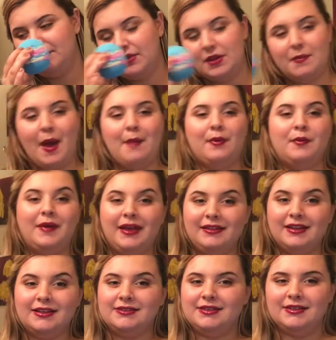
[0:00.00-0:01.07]
The peppermint in
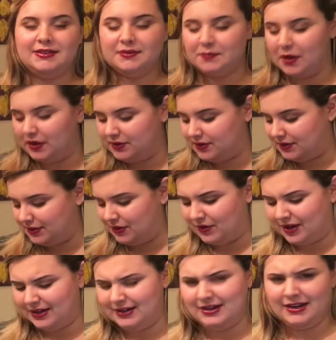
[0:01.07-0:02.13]
this smells so
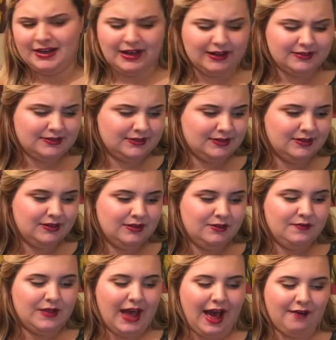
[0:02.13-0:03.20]
good, and I guess
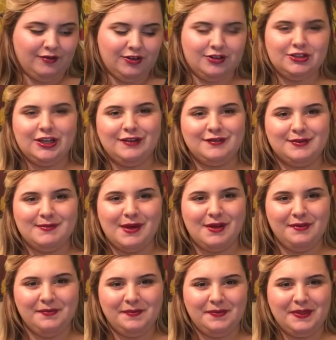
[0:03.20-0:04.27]
aftershave
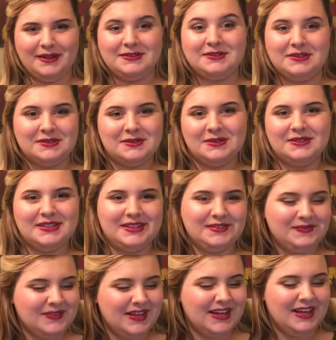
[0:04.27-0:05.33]
smell? That's
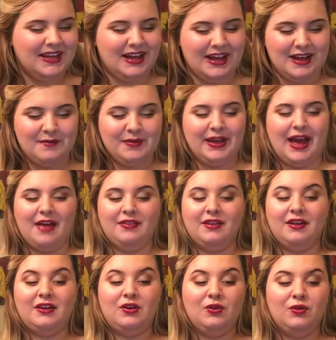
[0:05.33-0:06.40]
interesting. But yeah,
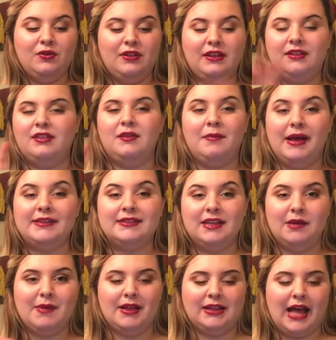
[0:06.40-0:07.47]
the best
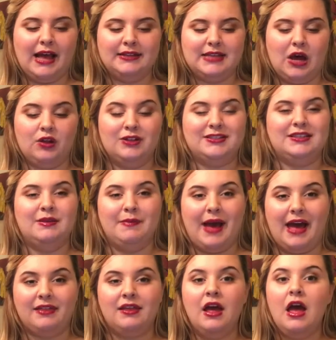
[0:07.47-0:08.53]
thing about that is how it looks in the
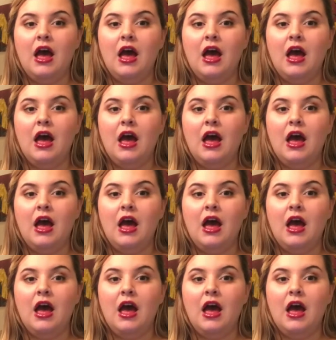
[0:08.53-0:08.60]
bath.